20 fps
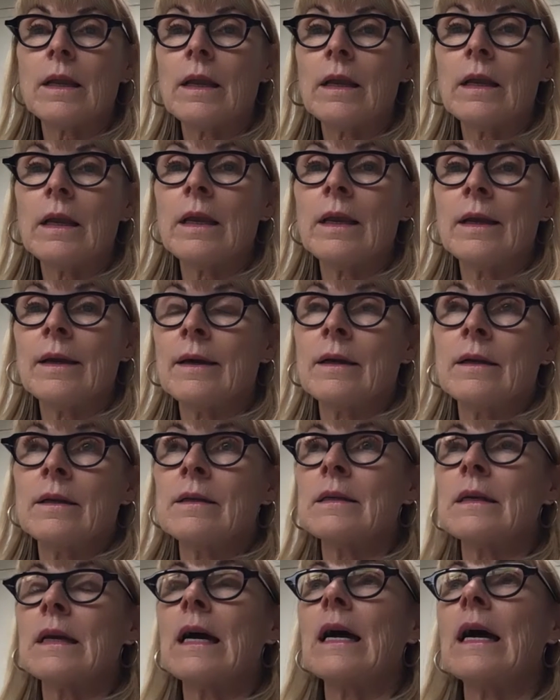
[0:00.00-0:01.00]

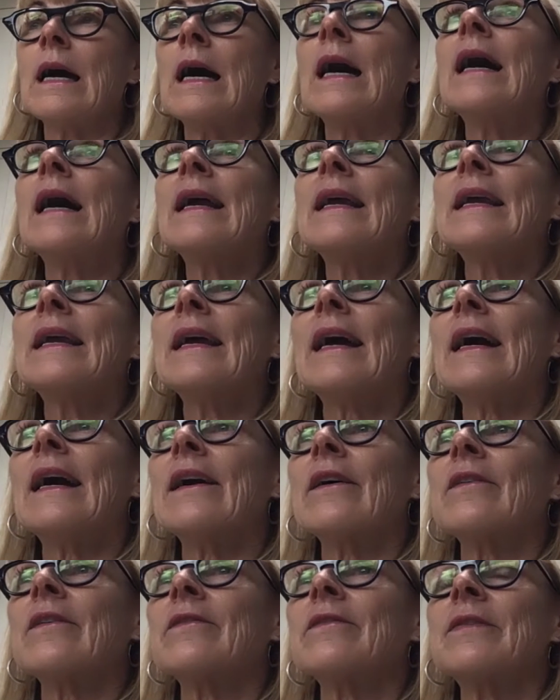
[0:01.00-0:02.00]
And I
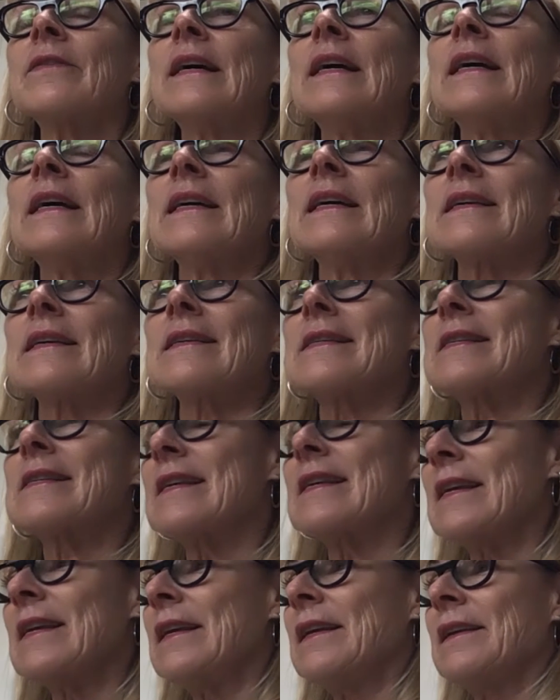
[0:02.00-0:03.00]
have
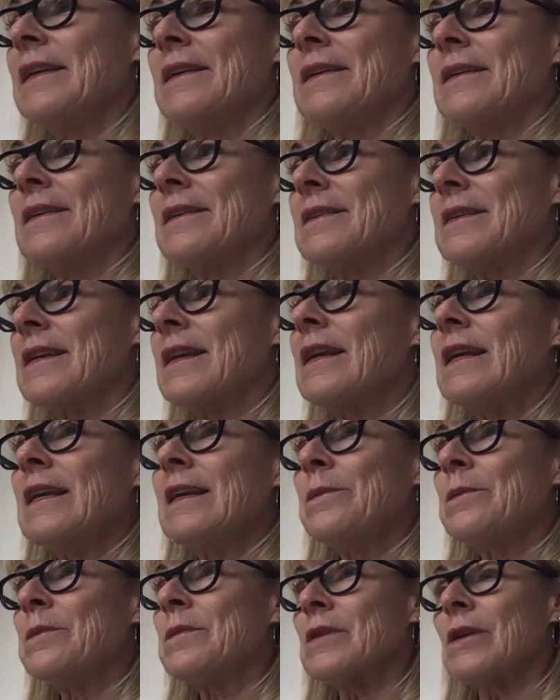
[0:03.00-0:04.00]
seen
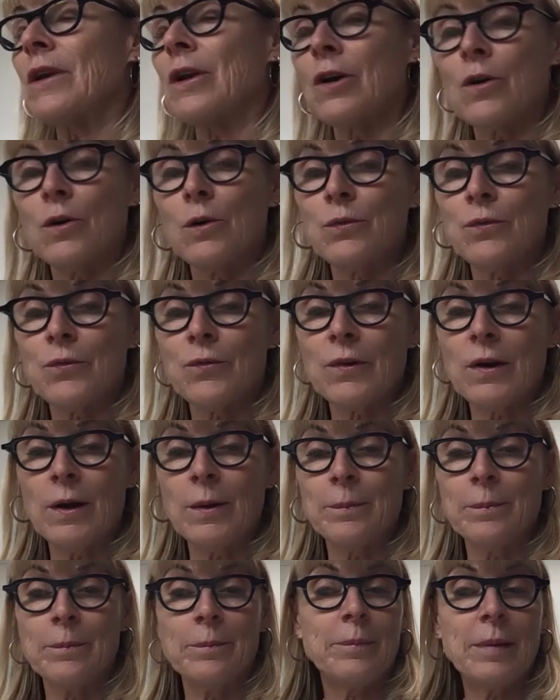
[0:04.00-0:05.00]
teams go
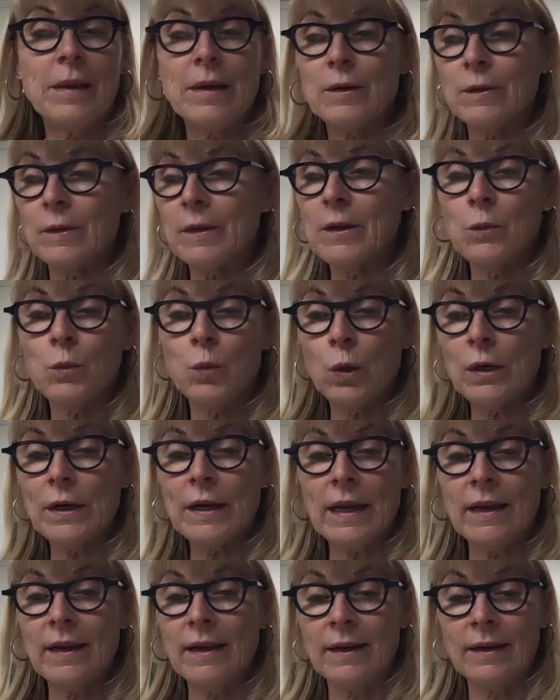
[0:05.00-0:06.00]
from barely
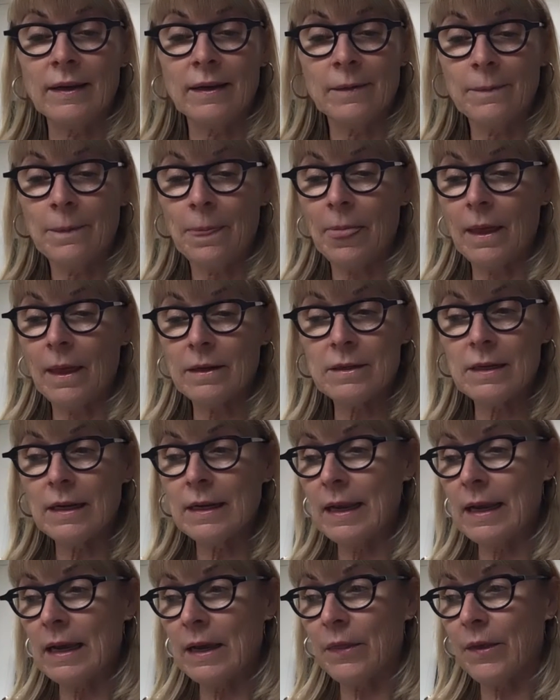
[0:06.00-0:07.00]
working
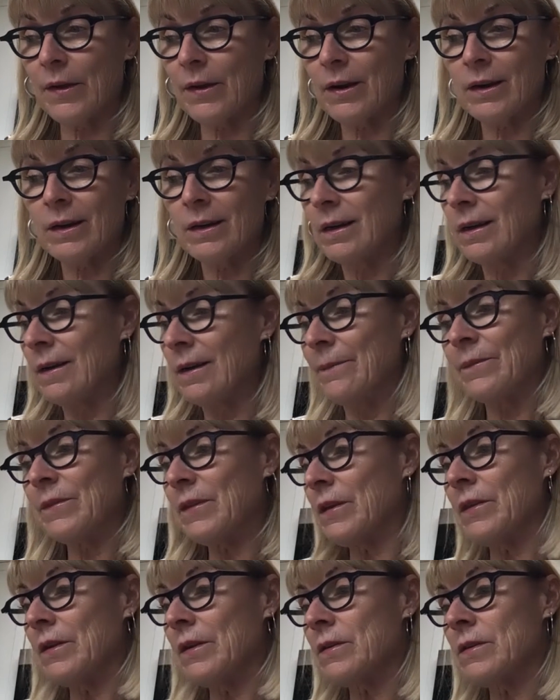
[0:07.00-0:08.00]
together
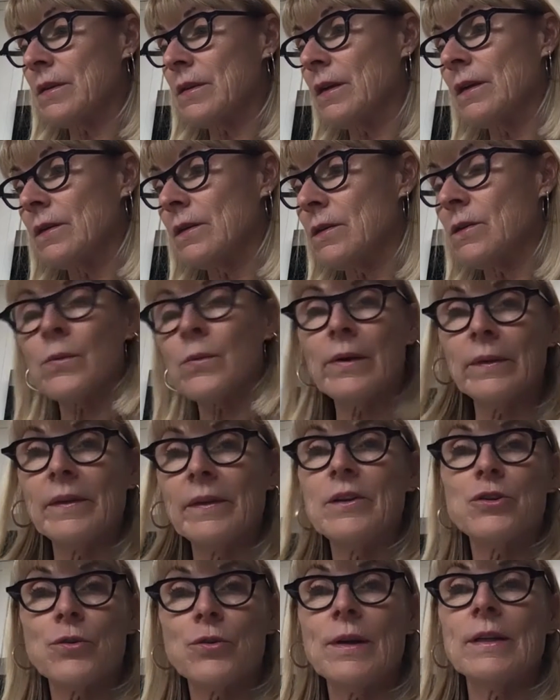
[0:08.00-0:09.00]
to this is
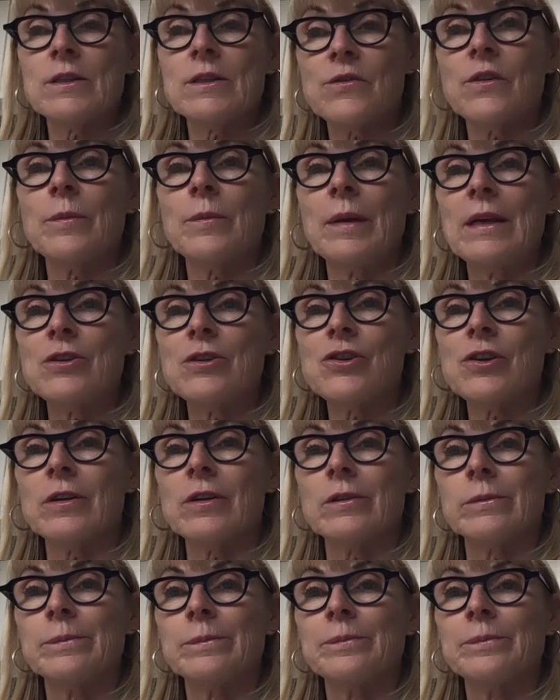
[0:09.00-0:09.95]
really transformational.